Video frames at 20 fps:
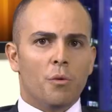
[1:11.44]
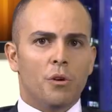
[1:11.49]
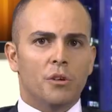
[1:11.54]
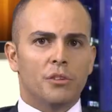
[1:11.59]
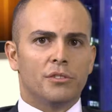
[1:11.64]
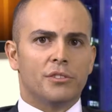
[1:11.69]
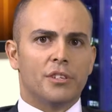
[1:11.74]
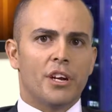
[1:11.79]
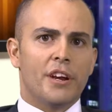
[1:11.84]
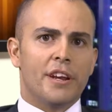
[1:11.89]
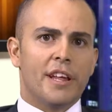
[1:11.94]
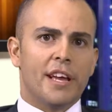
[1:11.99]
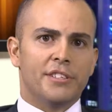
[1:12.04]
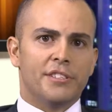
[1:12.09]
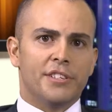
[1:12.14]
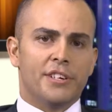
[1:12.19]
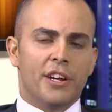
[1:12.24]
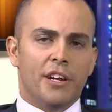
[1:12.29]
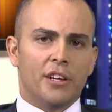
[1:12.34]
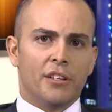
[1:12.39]
Well, Tony, as
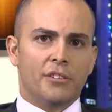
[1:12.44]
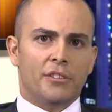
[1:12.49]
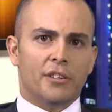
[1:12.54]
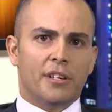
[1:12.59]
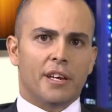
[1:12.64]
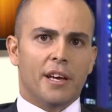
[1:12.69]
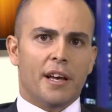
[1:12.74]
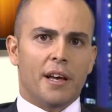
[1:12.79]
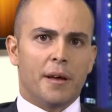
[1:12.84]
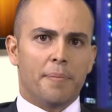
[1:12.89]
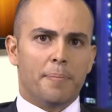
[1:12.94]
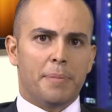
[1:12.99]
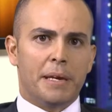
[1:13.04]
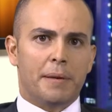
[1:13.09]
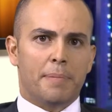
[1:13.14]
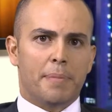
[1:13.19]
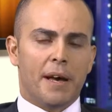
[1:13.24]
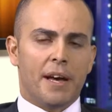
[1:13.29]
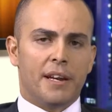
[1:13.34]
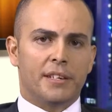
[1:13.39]
you know, look, uh, a
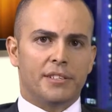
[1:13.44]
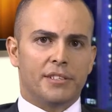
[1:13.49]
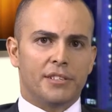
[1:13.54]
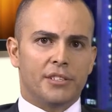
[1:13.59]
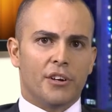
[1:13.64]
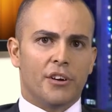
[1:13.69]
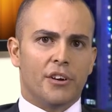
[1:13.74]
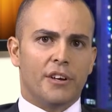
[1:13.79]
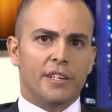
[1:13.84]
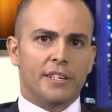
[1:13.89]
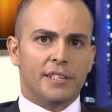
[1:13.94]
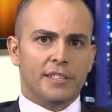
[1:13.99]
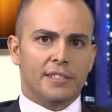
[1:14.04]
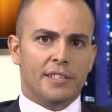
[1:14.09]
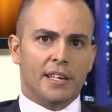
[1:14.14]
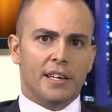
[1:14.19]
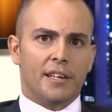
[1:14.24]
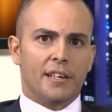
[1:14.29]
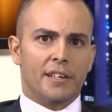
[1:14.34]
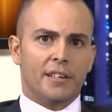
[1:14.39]
big part of society is,
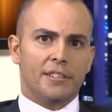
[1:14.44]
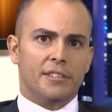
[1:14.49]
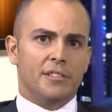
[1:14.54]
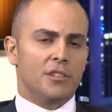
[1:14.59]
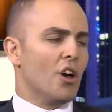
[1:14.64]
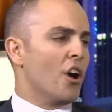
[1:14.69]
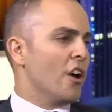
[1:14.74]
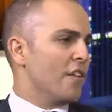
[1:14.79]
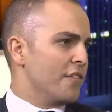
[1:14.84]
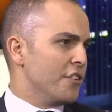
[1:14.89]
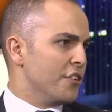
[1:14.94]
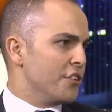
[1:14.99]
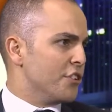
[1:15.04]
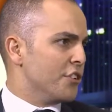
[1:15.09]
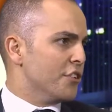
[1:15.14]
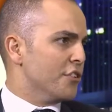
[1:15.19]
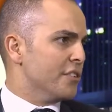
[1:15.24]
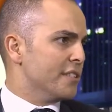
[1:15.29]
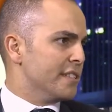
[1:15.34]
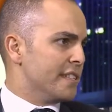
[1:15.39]
uh, is life
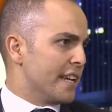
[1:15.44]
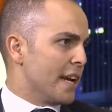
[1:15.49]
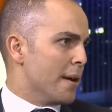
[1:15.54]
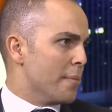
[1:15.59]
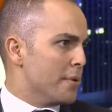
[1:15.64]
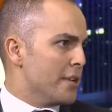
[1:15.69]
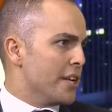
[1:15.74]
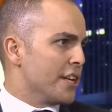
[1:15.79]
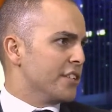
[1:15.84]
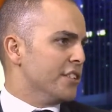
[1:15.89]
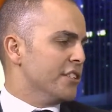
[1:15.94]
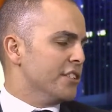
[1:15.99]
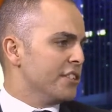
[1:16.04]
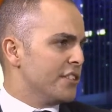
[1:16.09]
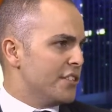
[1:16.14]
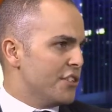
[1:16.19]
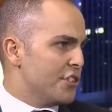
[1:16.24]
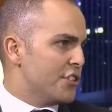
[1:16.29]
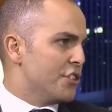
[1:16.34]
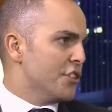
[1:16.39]
insurance, income protection,
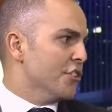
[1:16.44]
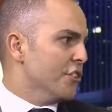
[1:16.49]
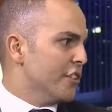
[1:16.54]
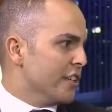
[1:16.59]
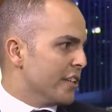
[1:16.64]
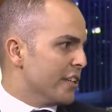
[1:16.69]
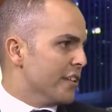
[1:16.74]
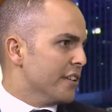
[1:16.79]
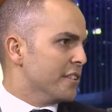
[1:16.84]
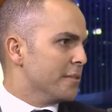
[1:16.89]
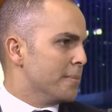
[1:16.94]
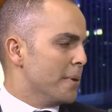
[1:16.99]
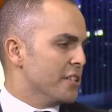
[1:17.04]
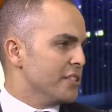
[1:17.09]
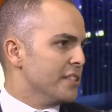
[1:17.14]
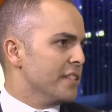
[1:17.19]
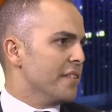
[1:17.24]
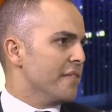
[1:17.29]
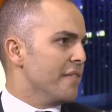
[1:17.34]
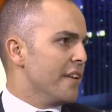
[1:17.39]
just insuring, I
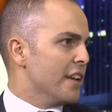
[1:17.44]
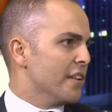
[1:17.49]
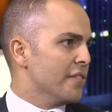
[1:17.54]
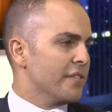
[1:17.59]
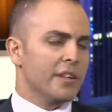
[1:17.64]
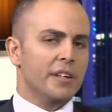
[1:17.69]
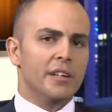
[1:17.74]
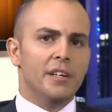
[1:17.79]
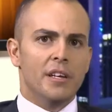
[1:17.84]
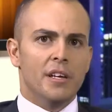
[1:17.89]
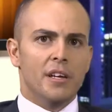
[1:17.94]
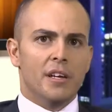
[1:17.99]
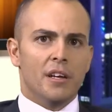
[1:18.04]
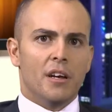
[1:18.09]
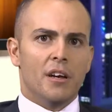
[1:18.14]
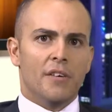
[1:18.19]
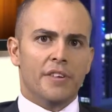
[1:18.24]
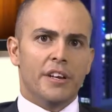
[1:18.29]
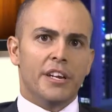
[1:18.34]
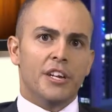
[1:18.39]
suppose, in the event of a
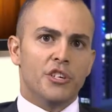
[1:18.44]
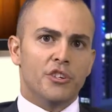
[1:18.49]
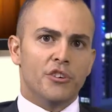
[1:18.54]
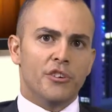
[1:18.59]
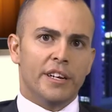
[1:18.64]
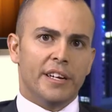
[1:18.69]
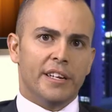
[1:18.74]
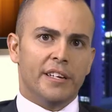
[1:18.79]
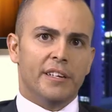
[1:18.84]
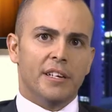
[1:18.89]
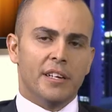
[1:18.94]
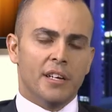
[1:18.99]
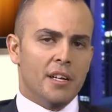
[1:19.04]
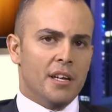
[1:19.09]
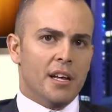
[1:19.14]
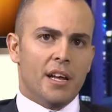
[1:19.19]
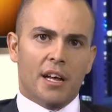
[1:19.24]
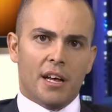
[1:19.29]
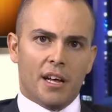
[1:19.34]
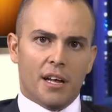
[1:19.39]
of an injury. And
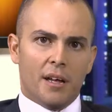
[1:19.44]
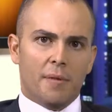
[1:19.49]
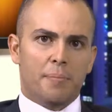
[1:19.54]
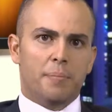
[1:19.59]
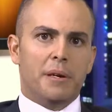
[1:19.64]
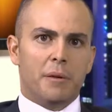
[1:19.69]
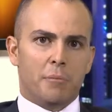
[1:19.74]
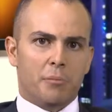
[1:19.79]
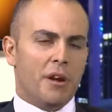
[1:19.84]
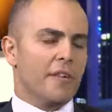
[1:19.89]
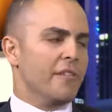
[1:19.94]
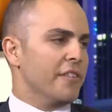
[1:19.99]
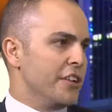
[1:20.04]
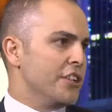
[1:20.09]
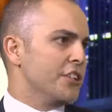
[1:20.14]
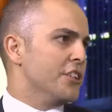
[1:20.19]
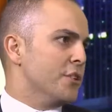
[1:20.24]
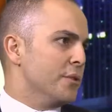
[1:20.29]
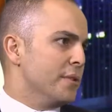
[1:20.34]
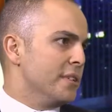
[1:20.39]
uh, a big prevalent
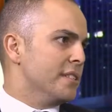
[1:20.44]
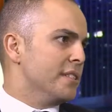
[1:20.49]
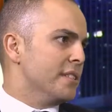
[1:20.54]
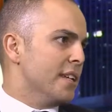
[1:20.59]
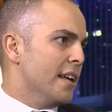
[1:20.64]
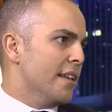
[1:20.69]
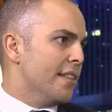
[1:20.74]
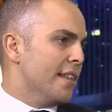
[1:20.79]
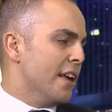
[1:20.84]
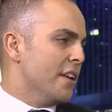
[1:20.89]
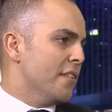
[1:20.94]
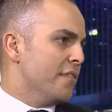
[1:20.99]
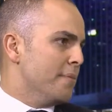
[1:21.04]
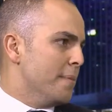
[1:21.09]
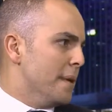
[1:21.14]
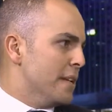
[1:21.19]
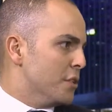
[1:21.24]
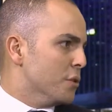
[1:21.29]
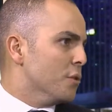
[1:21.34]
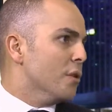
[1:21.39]
issue is uh, that of
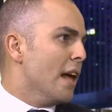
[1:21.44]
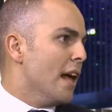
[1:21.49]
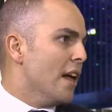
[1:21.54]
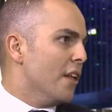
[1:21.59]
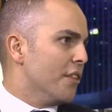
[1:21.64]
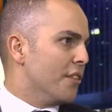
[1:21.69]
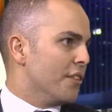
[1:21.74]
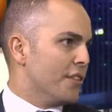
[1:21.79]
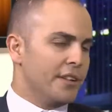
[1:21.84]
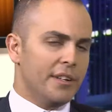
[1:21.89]
mental health.